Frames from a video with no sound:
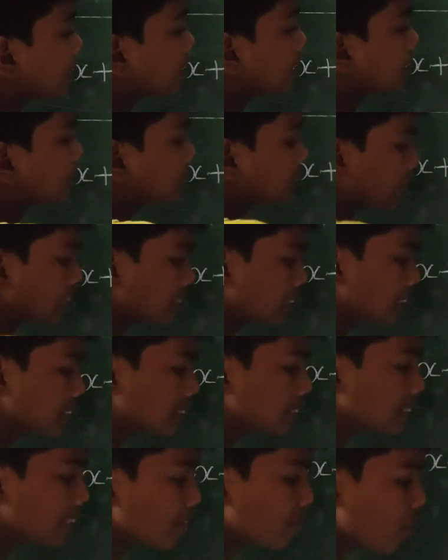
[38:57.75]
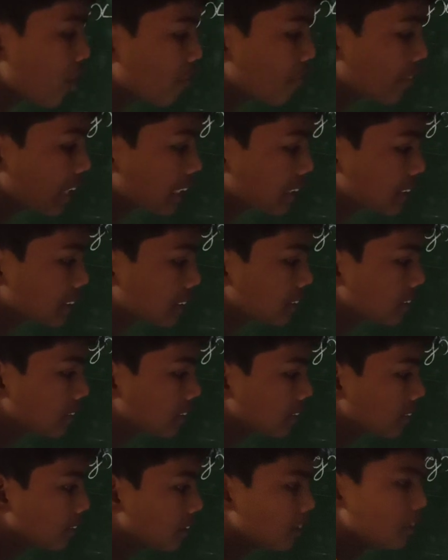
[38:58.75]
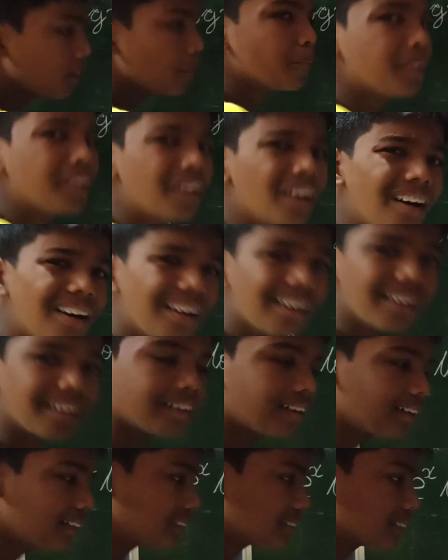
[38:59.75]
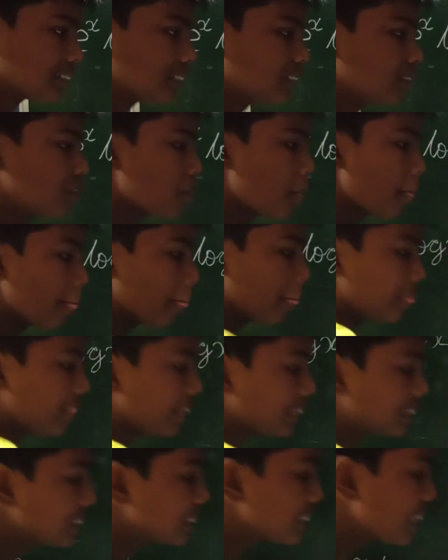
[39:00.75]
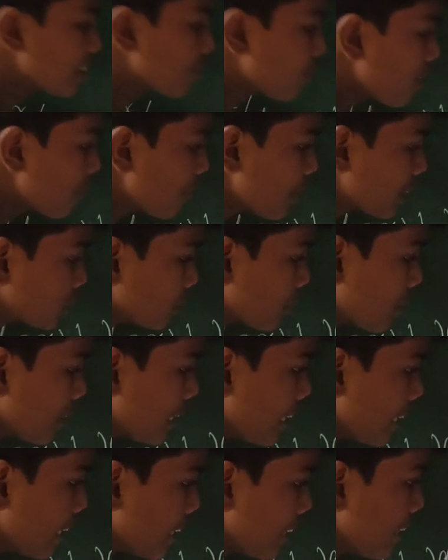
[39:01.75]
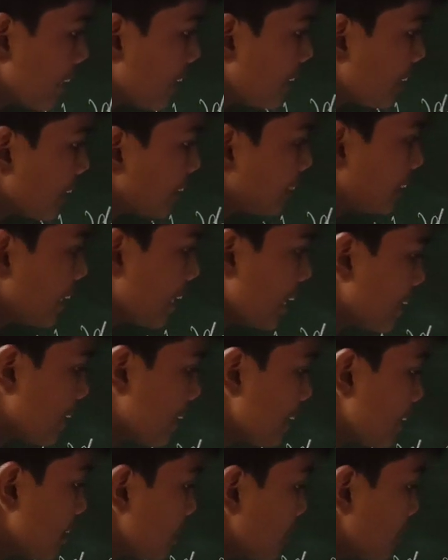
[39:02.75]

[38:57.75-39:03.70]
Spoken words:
this is f of x? Because this is f of x only, then